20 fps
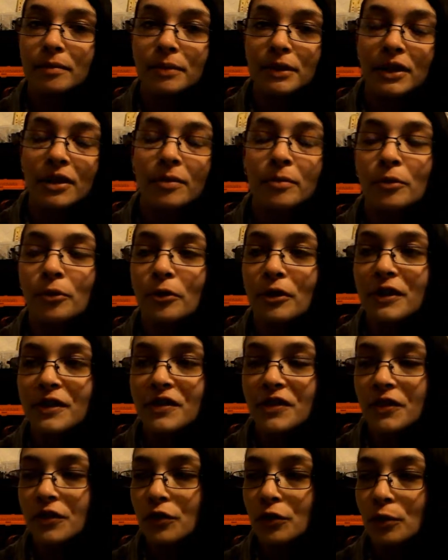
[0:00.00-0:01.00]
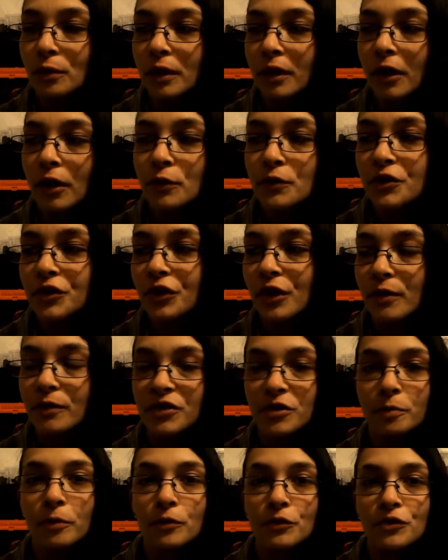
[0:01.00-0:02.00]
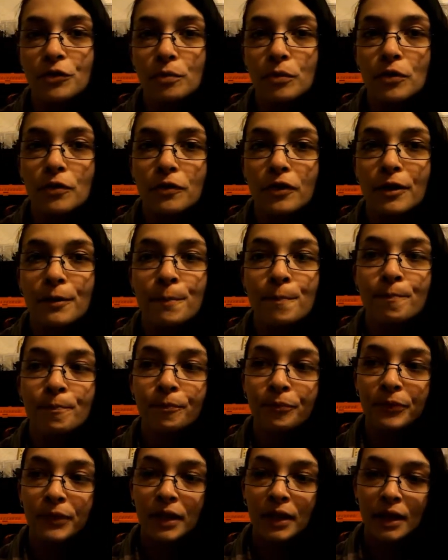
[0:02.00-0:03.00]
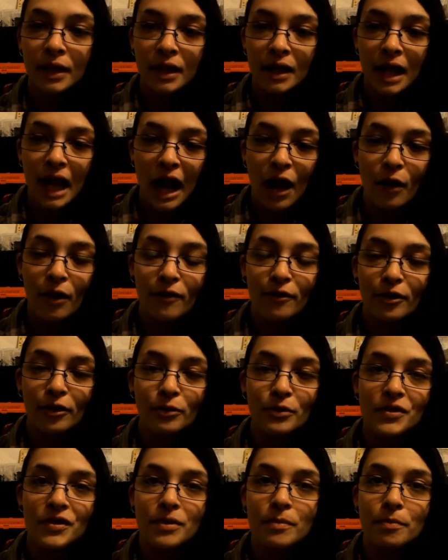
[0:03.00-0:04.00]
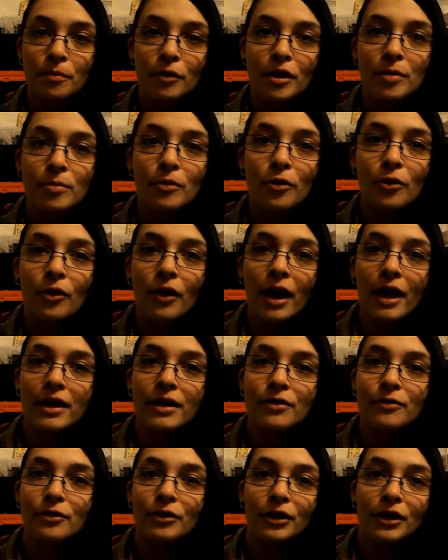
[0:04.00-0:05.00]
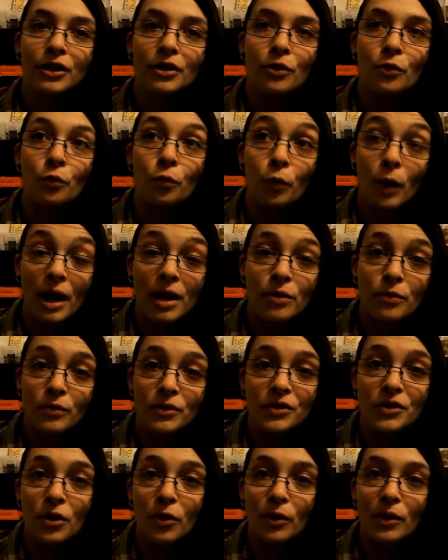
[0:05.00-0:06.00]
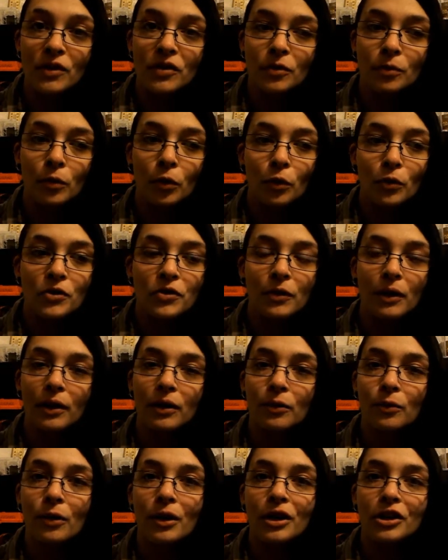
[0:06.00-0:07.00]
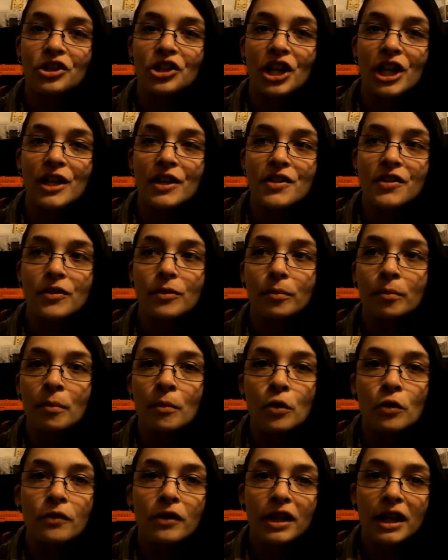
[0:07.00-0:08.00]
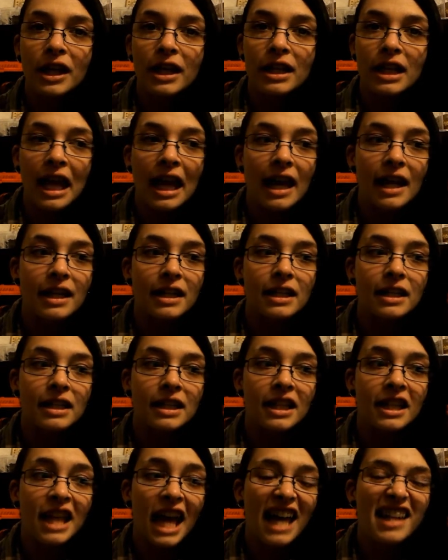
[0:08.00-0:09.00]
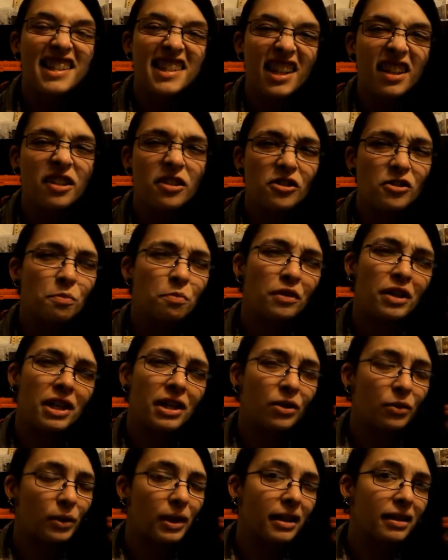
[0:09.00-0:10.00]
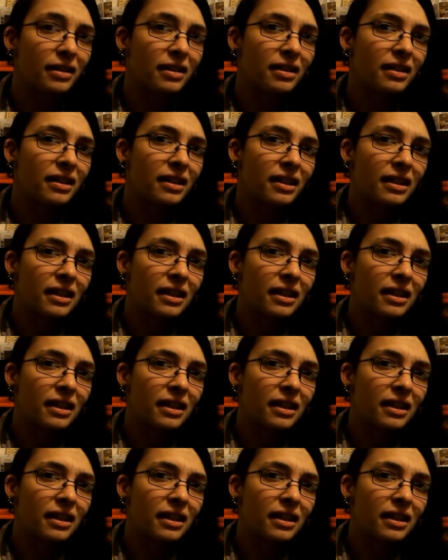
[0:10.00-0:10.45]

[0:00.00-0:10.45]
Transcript: Hamori's new enclosure. I was supposed to move it. However, it was in pre-molt. I didn't really know when it was going to molt, so I didn't want to chance moving it, and that sucker's pretty quick.